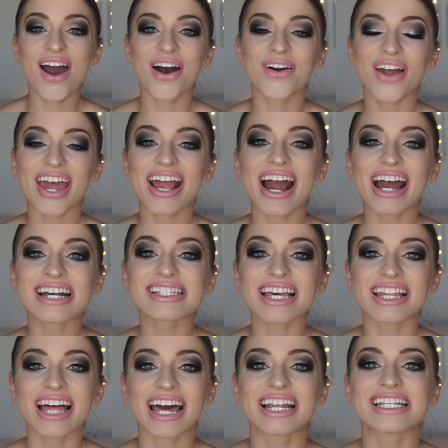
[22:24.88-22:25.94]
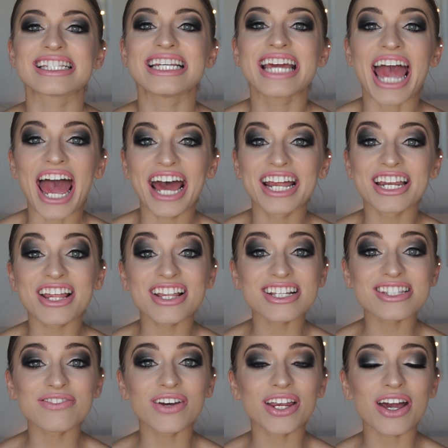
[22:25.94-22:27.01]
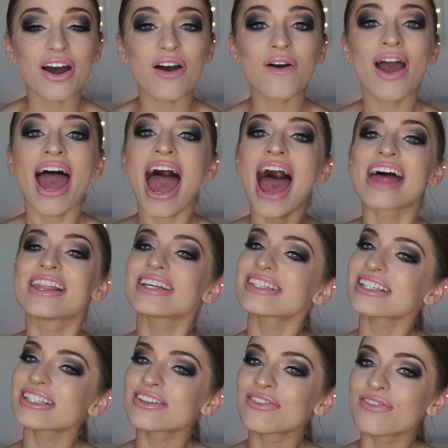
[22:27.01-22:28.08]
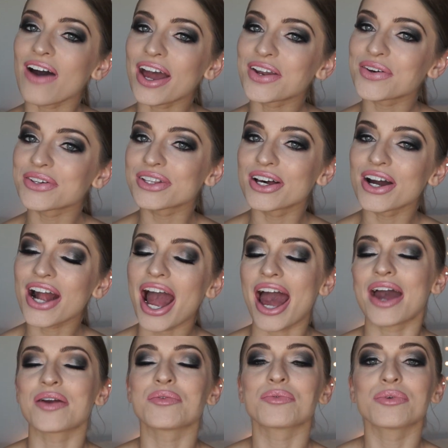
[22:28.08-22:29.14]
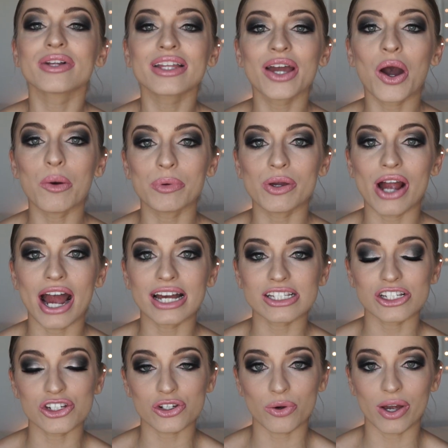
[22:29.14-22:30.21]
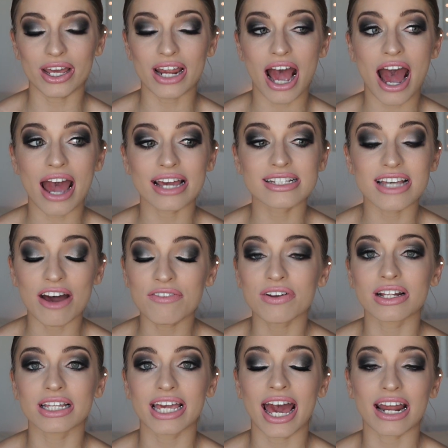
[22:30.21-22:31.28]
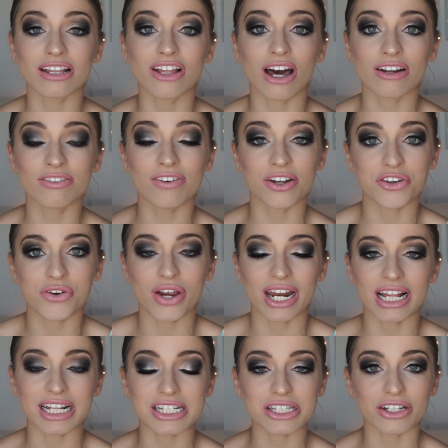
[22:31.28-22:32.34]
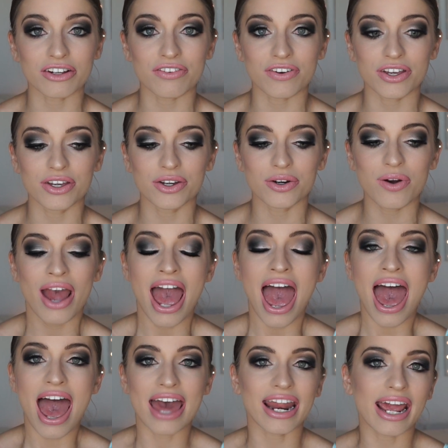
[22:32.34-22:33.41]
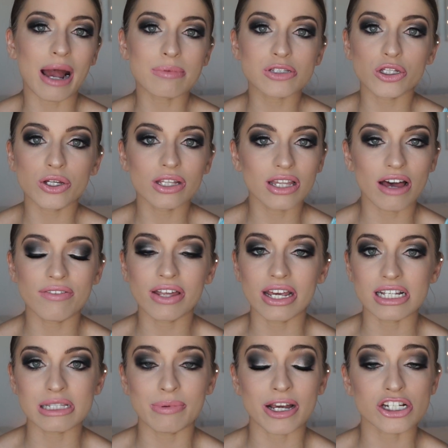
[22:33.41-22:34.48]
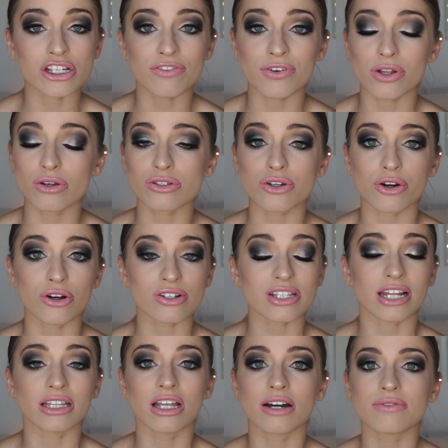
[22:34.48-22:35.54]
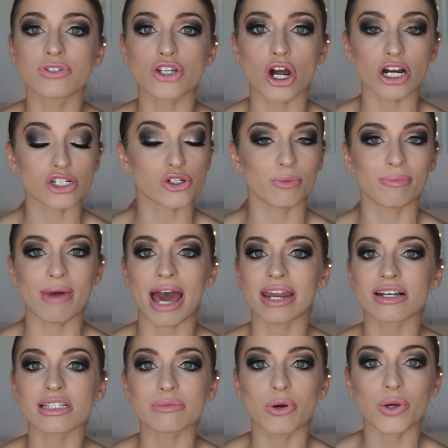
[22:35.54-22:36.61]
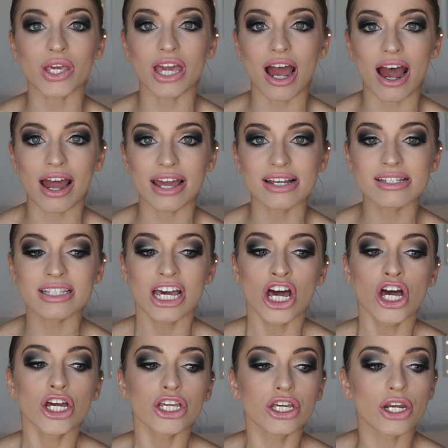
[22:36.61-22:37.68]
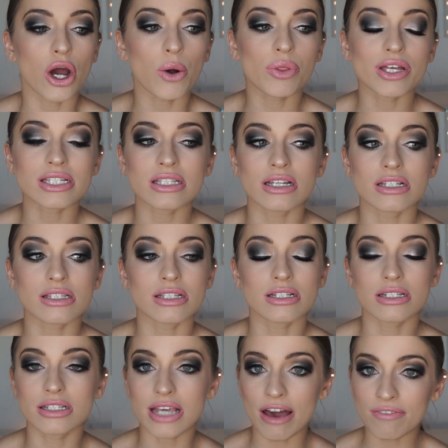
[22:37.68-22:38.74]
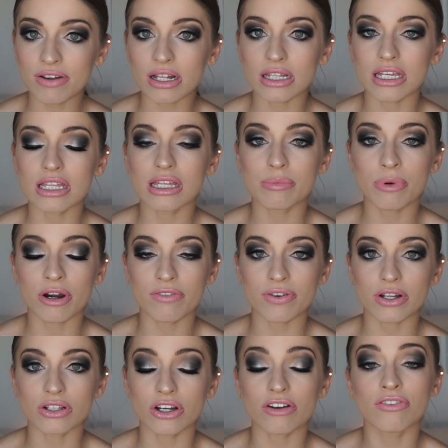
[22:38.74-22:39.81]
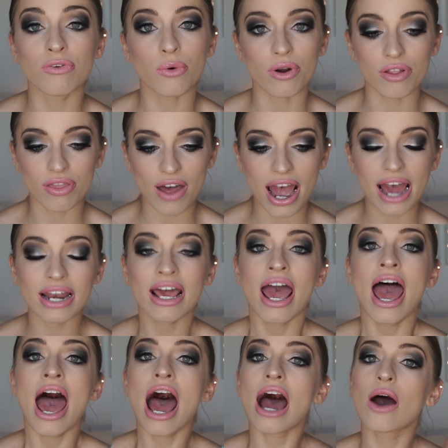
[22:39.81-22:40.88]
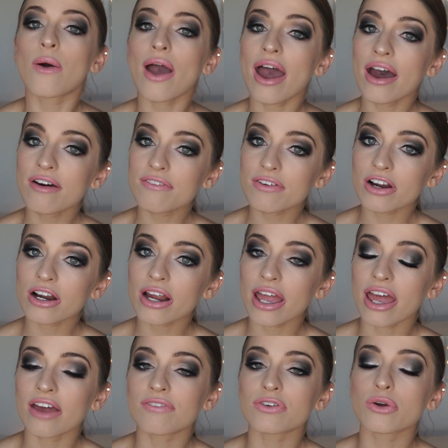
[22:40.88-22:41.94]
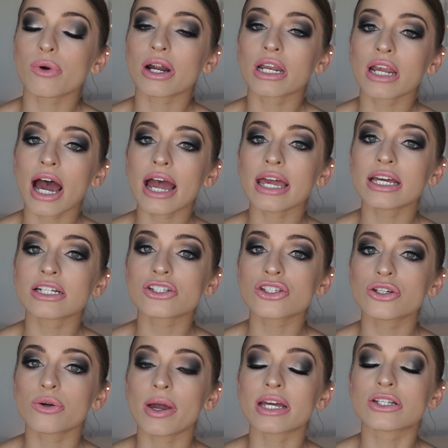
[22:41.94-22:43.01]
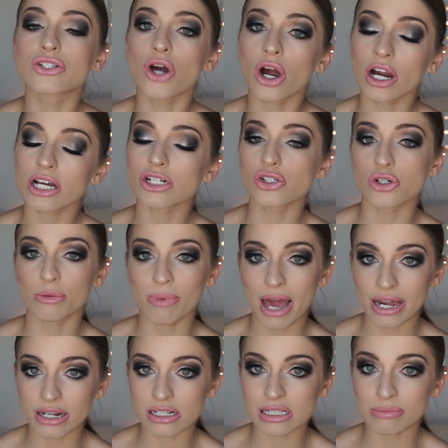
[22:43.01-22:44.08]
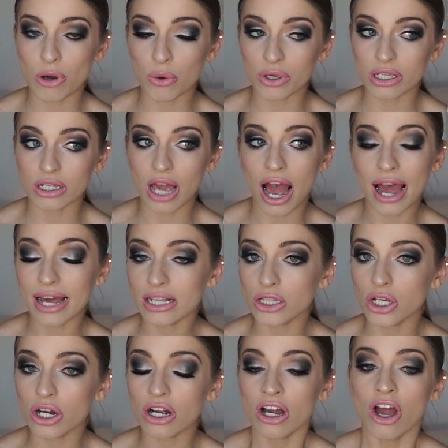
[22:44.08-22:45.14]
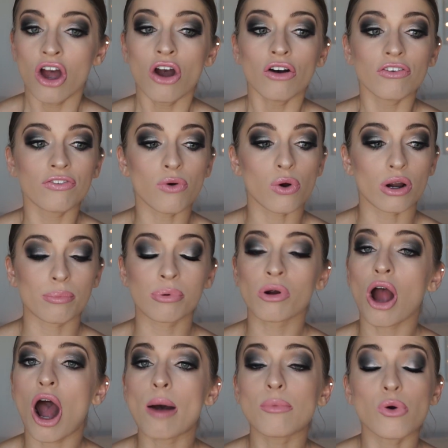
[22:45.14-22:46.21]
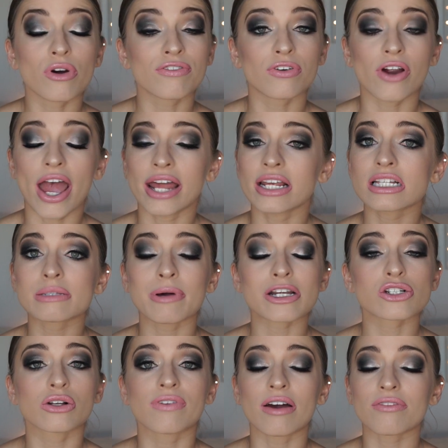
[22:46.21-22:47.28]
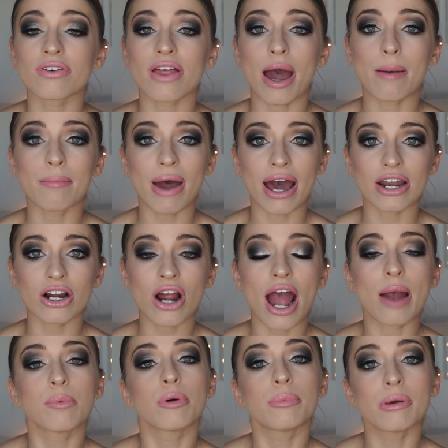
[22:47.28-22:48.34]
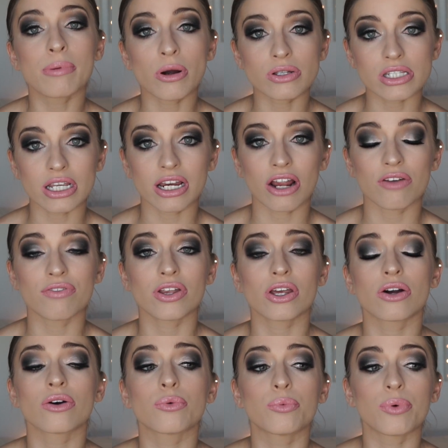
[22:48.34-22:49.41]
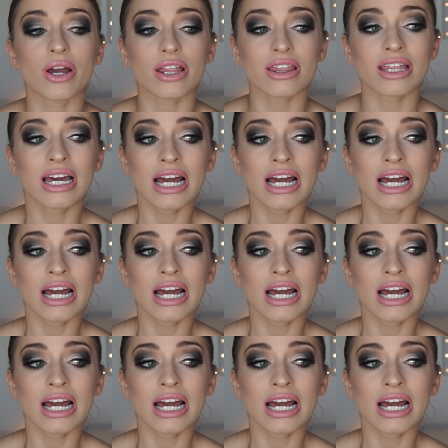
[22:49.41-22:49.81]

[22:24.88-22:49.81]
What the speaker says: Okay guys, and that is the end of this video, and this is the final look. I really hope you guys enjoyed. I definitely had a lot of fun creating this look for you, and I absolutely love it, especially for those girls that love dark, dramatic, smoky eyes. You know, this is definitely the perfect look for that. However, if you are not into a dark, dramatic, smoky eye look for prom or for any special event for that matter, I will be posting a video with